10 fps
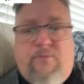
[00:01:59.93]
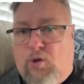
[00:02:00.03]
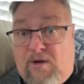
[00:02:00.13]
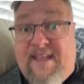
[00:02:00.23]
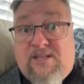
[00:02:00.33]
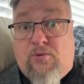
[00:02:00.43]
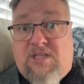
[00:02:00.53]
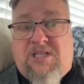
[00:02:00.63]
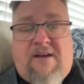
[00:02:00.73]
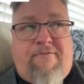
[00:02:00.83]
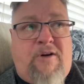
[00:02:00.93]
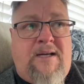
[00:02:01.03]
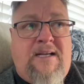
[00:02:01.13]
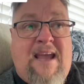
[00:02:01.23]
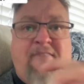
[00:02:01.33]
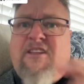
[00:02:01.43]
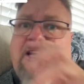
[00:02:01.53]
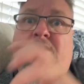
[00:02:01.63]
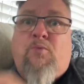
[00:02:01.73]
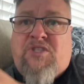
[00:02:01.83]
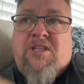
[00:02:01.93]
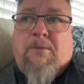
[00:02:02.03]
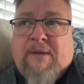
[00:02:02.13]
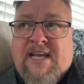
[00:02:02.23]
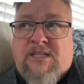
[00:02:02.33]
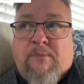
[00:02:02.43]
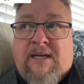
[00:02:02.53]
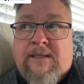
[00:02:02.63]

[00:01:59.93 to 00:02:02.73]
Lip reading: all of that sort of stuff, right? Everything that was in the plasma